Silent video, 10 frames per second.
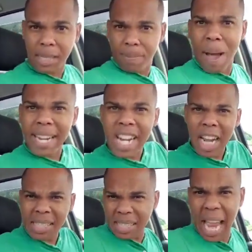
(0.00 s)
This money
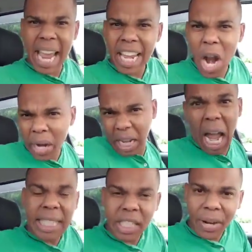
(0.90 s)
not staying in our
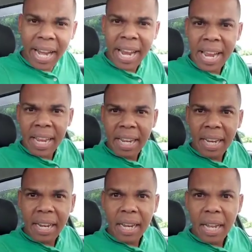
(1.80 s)
country.
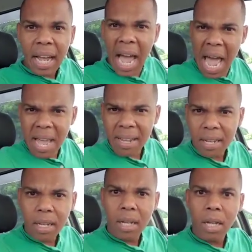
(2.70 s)
Huh?
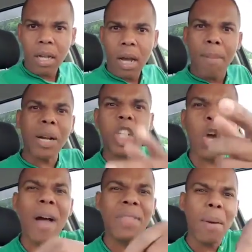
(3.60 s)

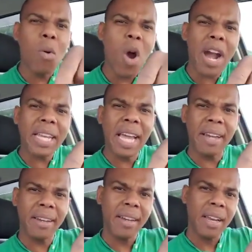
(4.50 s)
But you have them
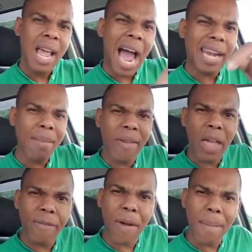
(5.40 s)
working, and them
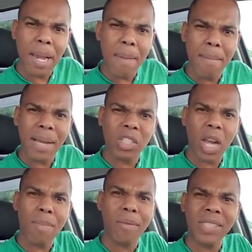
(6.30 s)
have them family members,
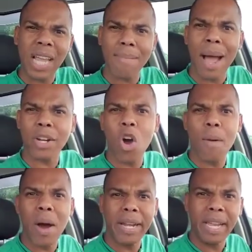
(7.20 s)
so them have to send back
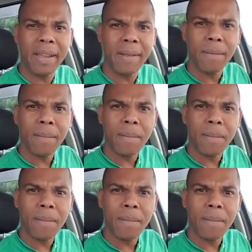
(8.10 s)
no money.